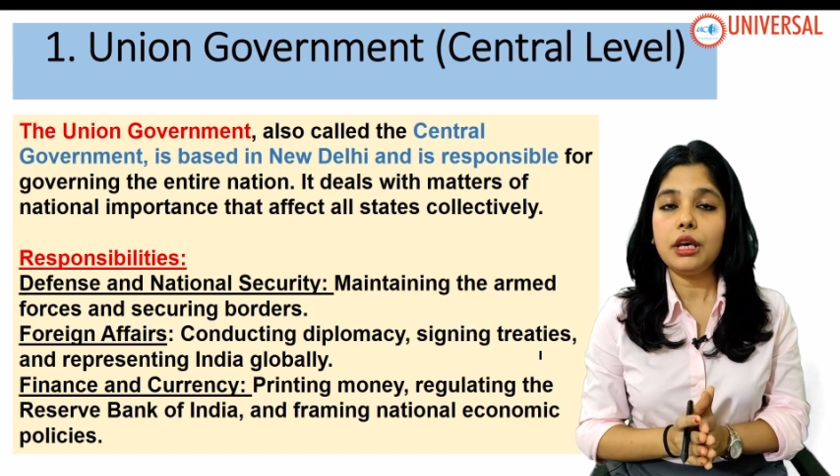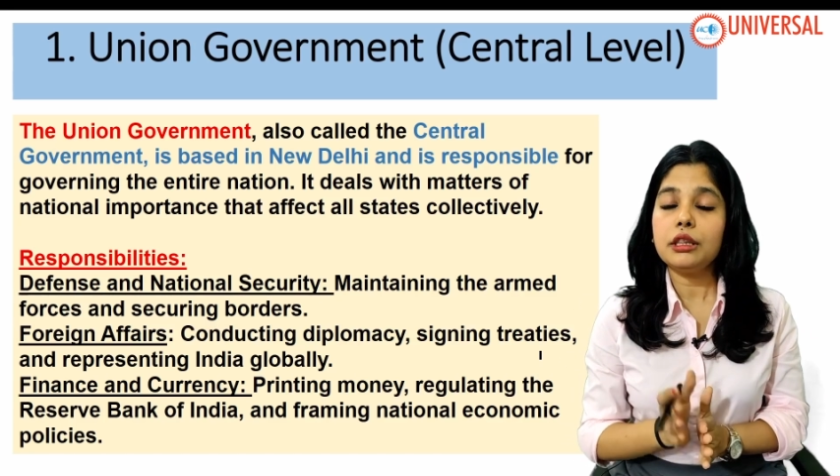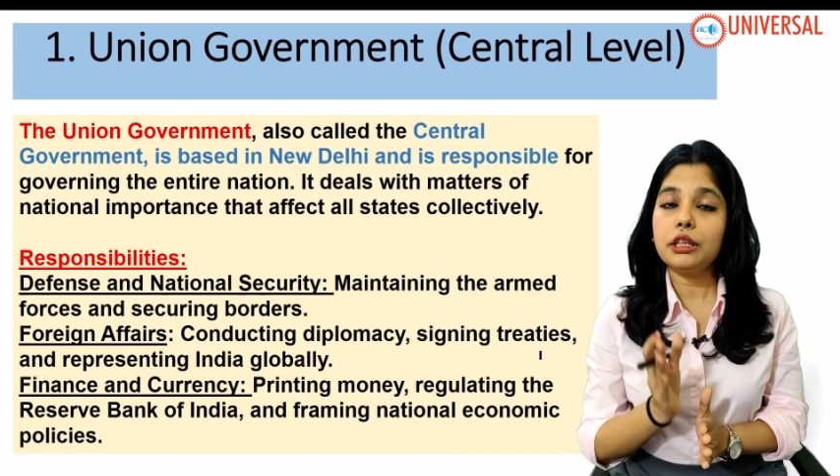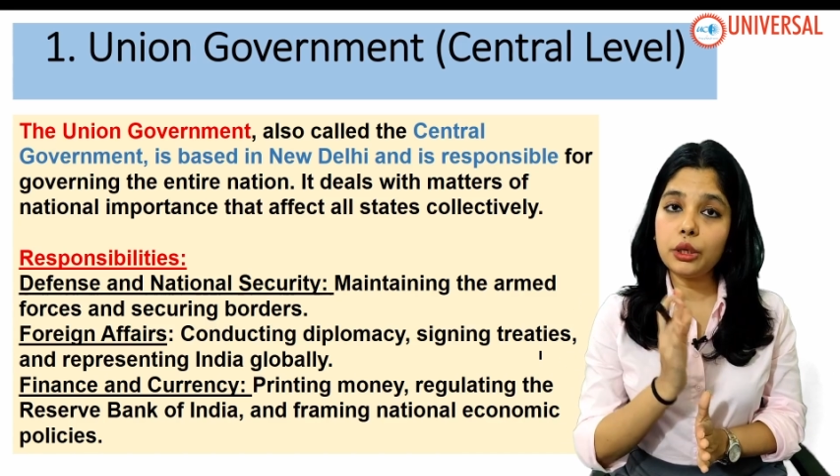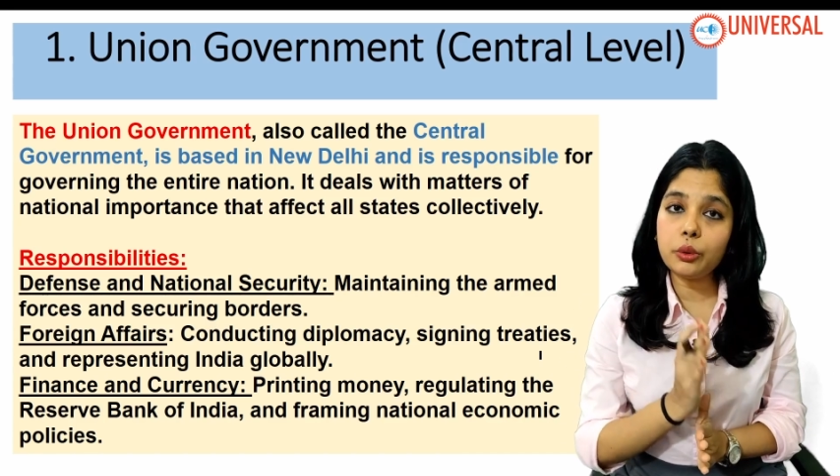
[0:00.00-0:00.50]

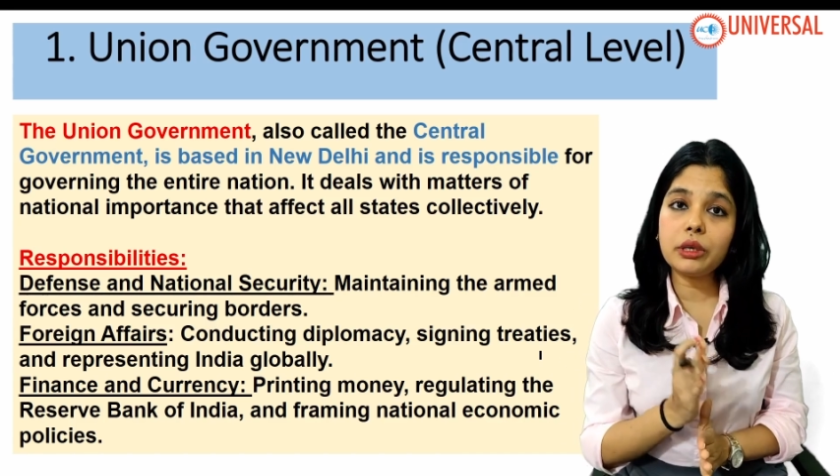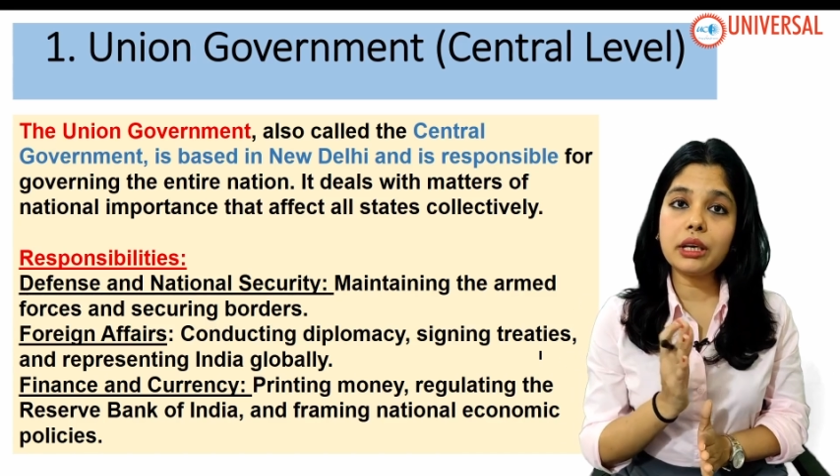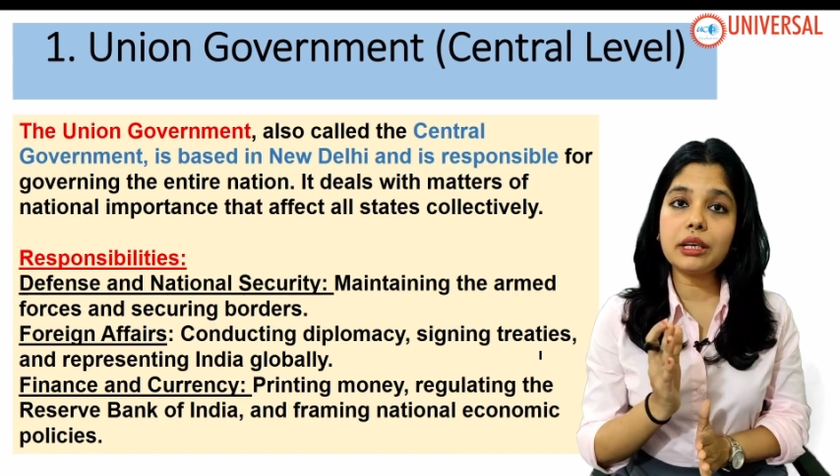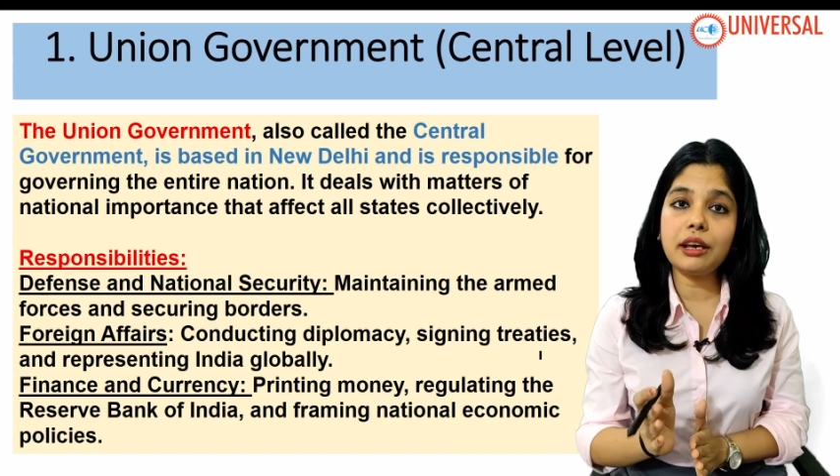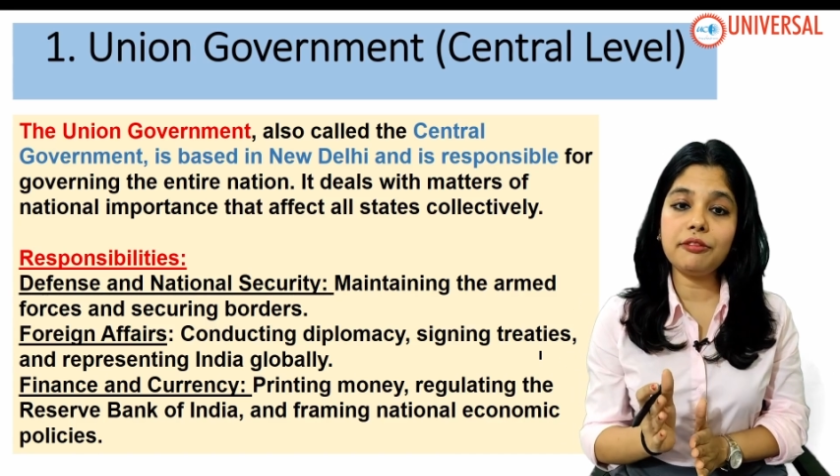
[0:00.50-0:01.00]
The
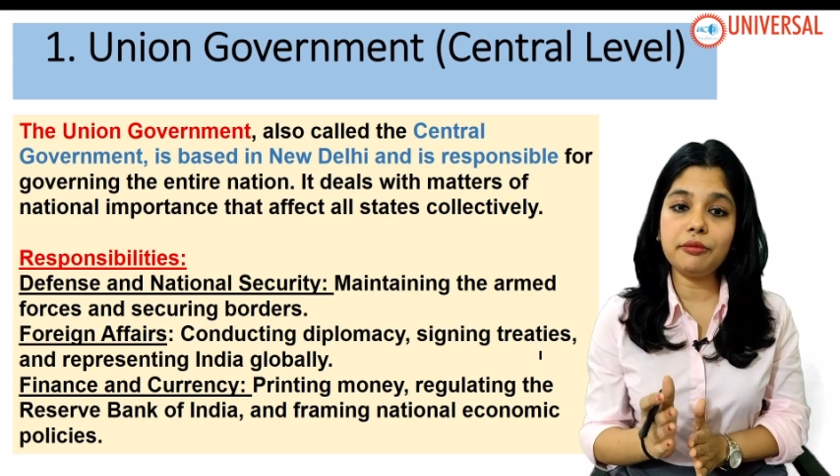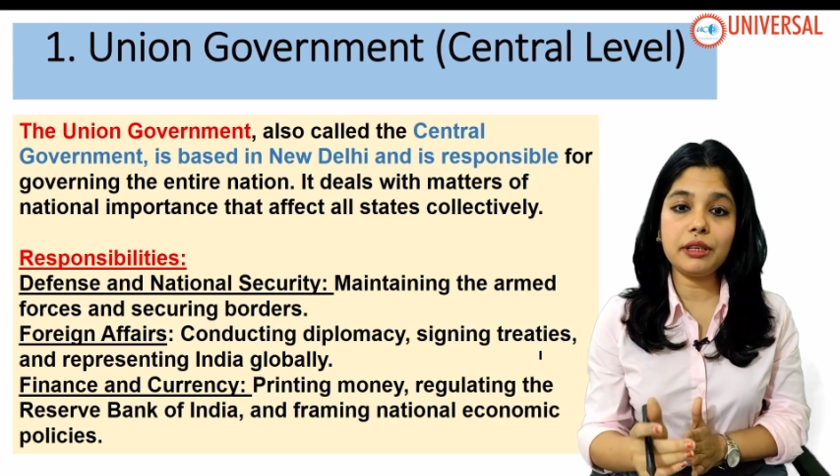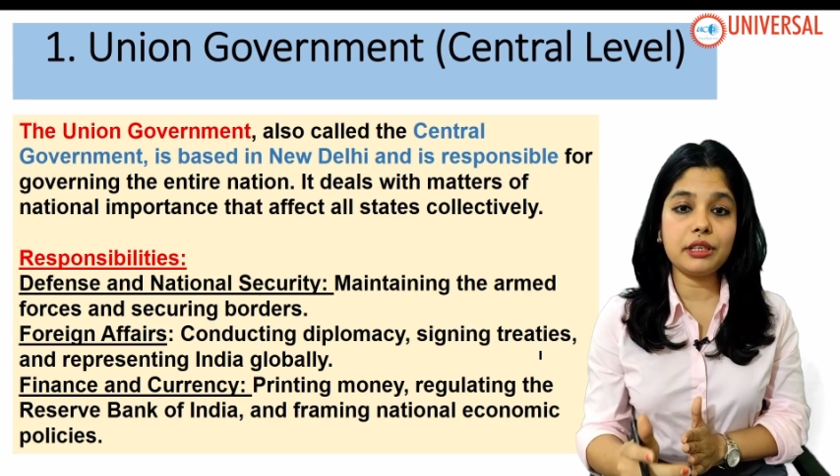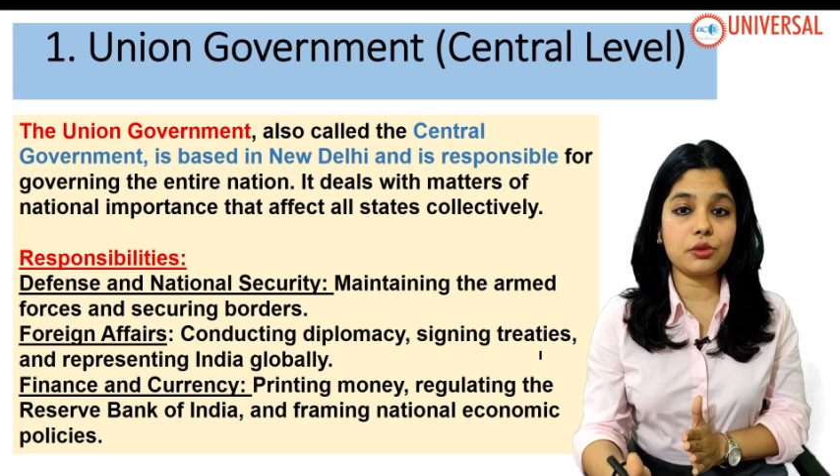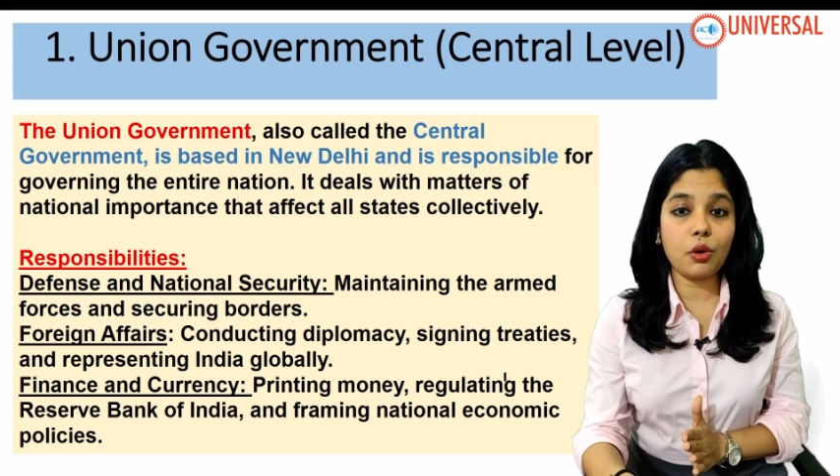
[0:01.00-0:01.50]
union government
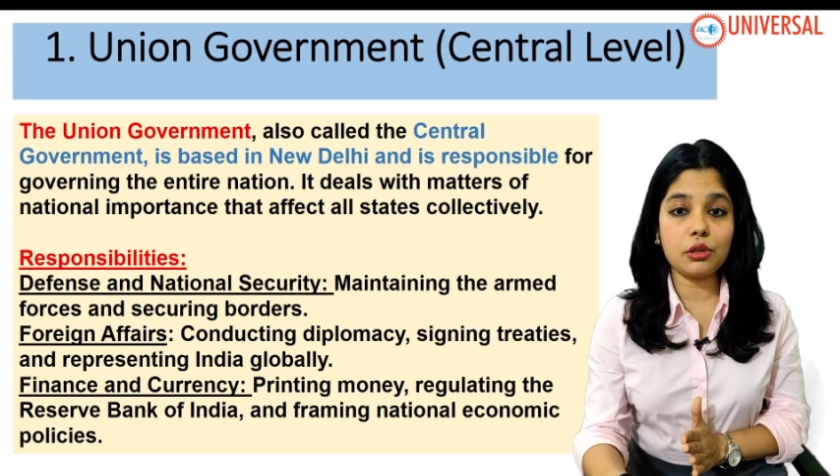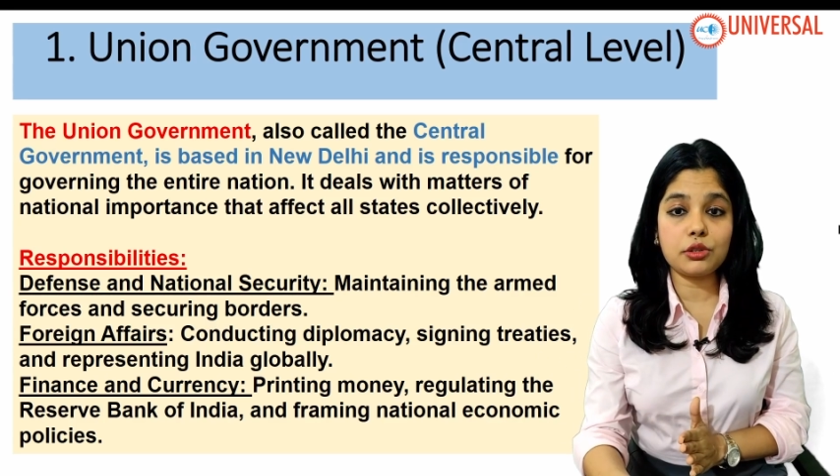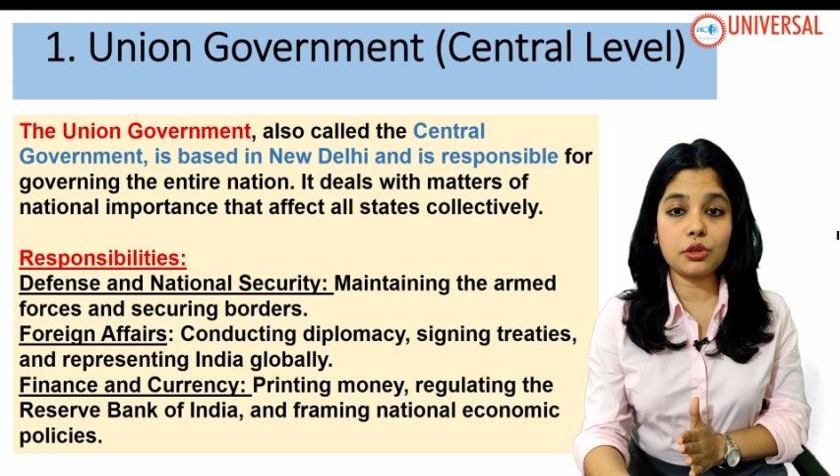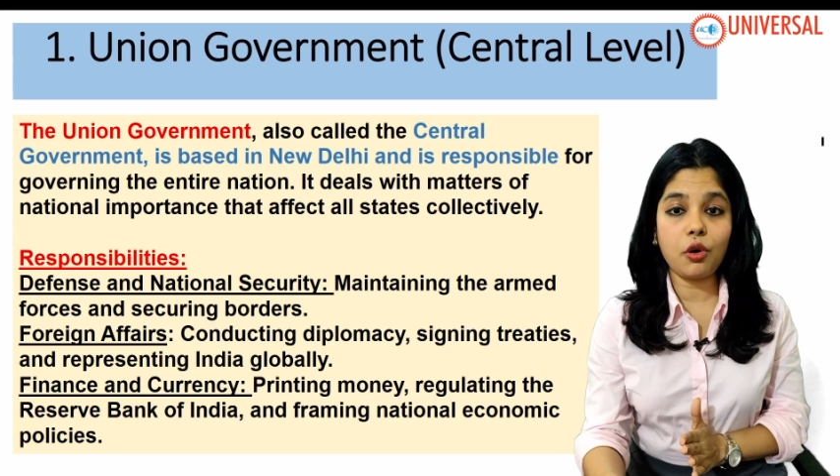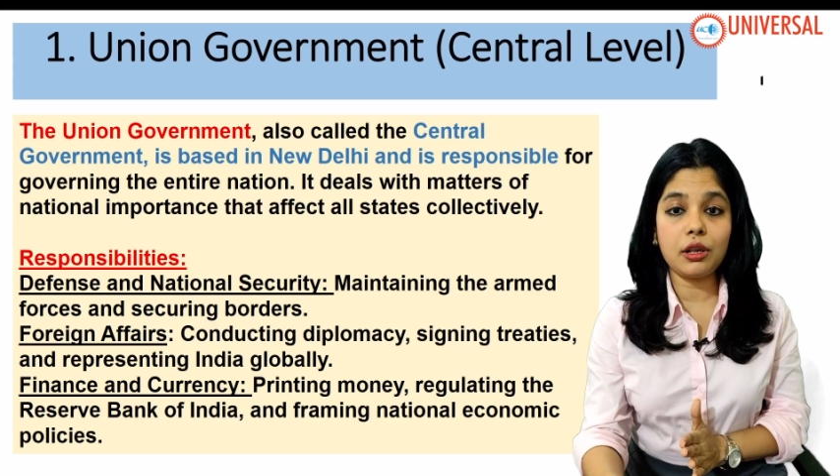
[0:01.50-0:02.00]
is
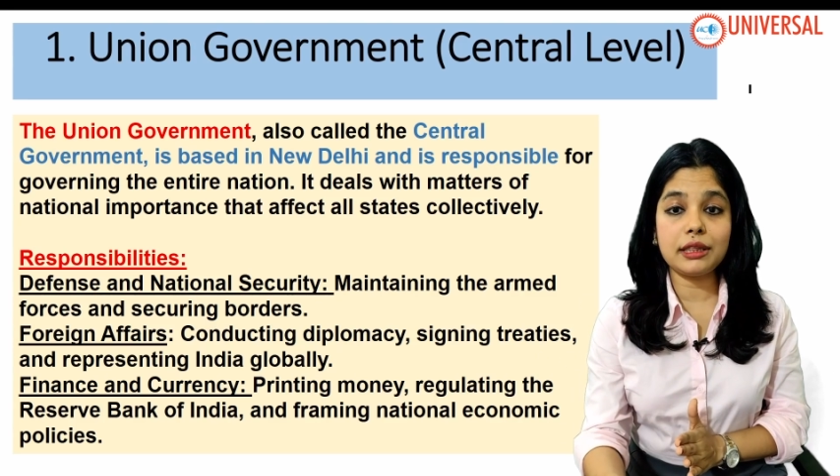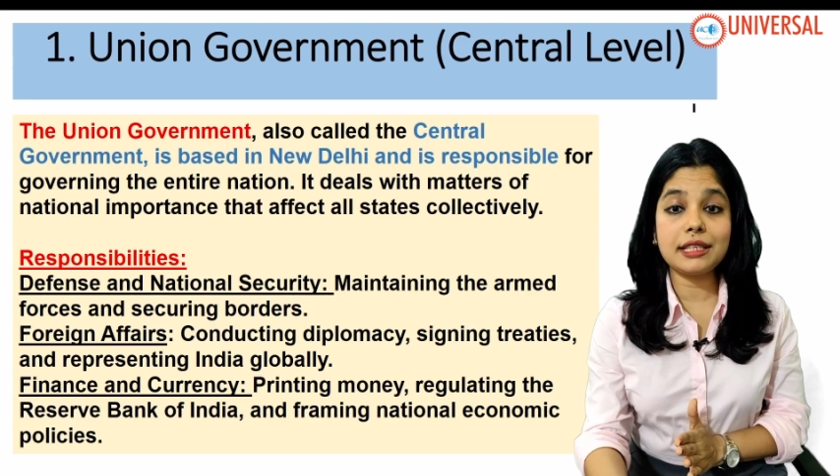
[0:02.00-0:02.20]
also called the